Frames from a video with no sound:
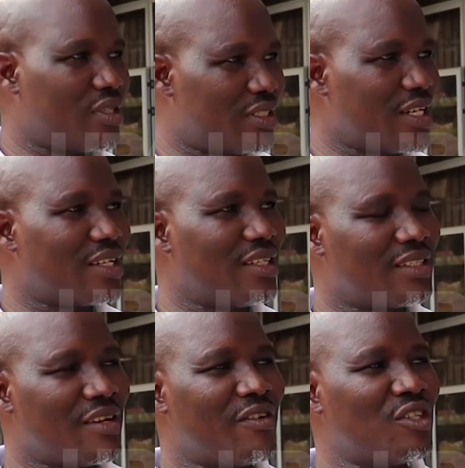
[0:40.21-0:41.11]
certain
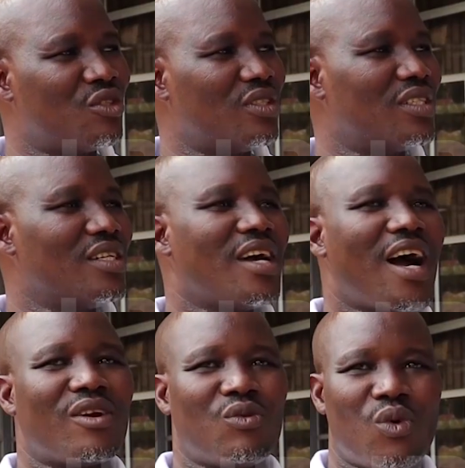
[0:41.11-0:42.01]
interventions
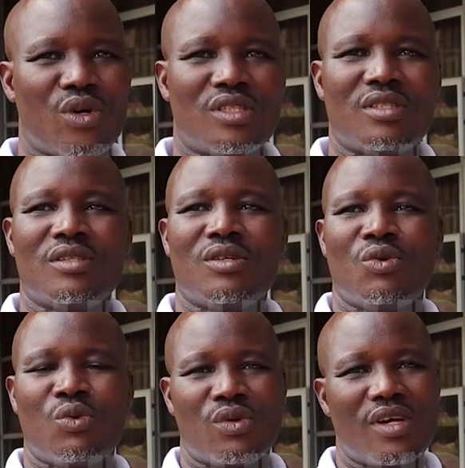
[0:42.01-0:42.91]
and what
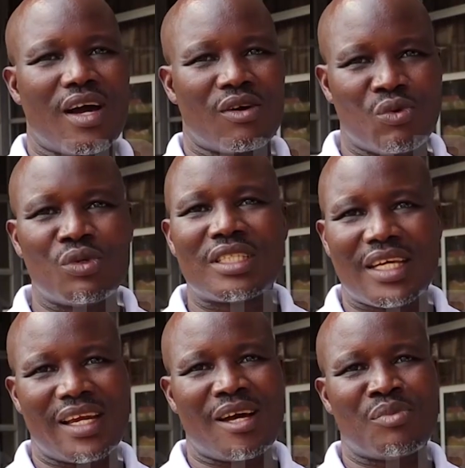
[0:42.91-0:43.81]
would a good
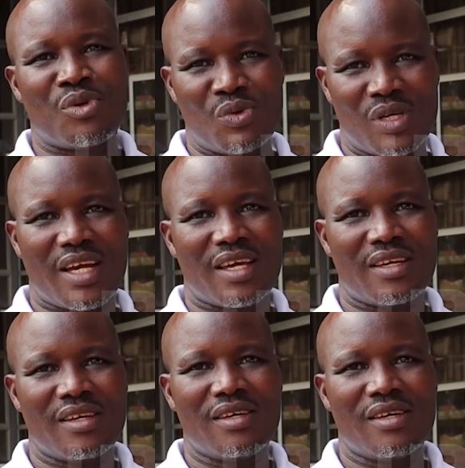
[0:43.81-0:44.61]
scale up look like.